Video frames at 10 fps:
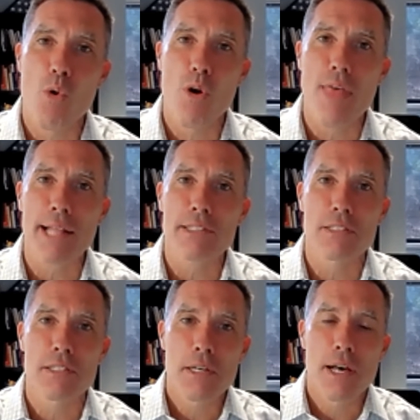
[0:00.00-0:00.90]
more
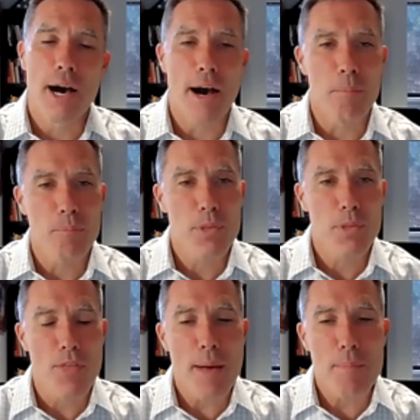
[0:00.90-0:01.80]
that's,
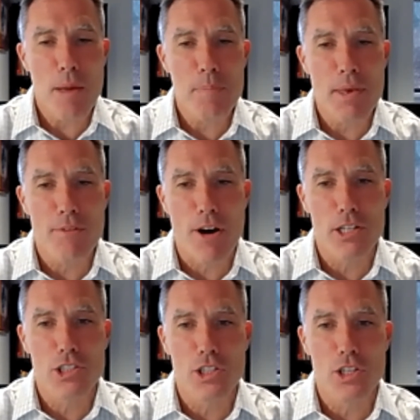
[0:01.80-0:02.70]
that might be a
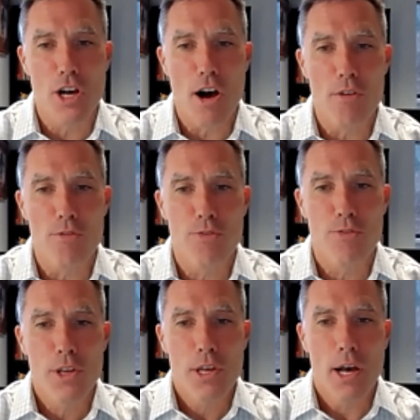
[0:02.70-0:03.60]
function
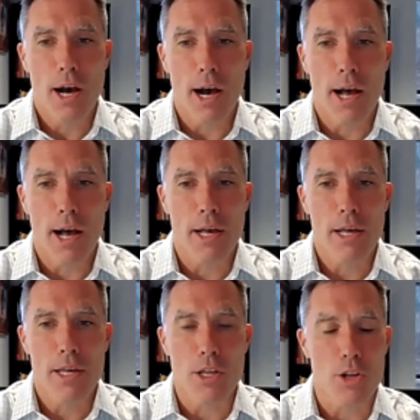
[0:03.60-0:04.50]
of,
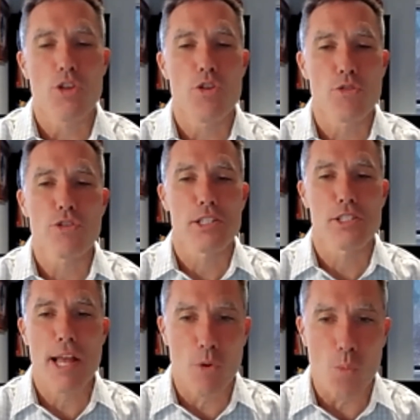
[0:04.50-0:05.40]
usually
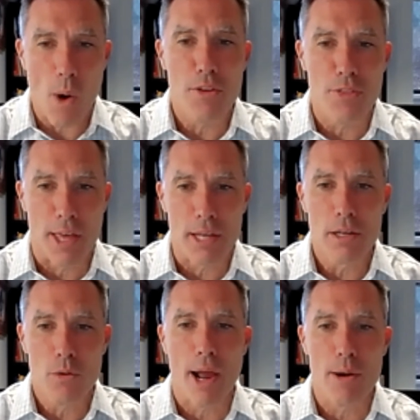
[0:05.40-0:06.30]
it's never one
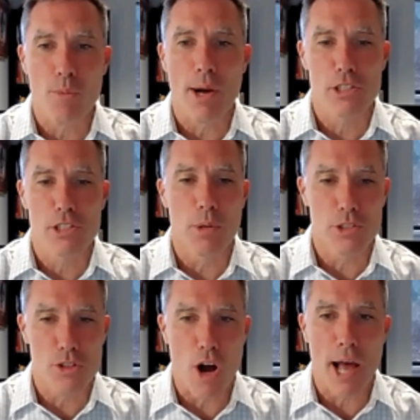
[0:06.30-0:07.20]
thing, right? Why
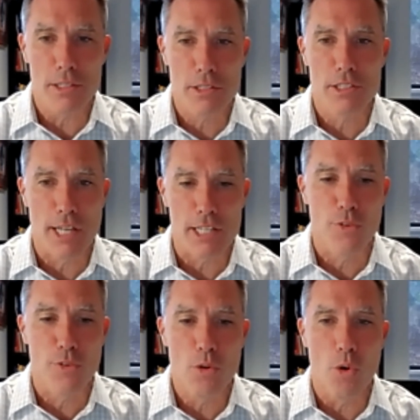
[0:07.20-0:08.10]
someone's not
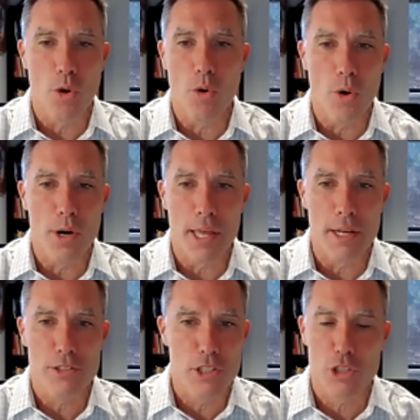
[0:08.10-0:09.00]
successful or
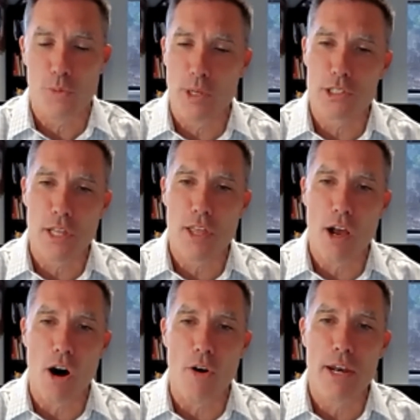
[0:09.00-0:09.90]
in a situation that they
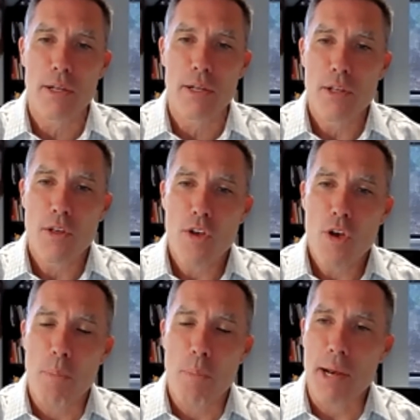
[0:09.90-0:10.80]
are in.
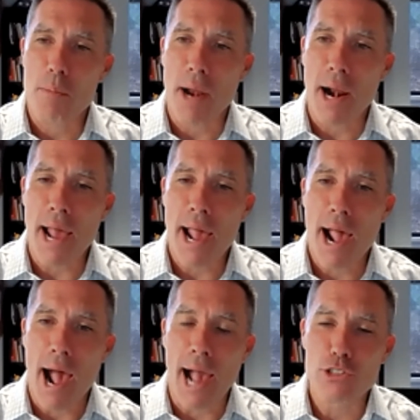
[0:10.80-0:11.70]
But
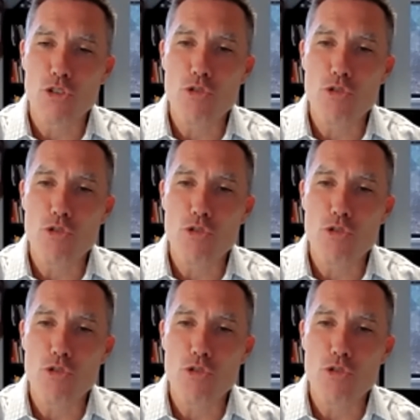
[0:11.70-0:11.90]
I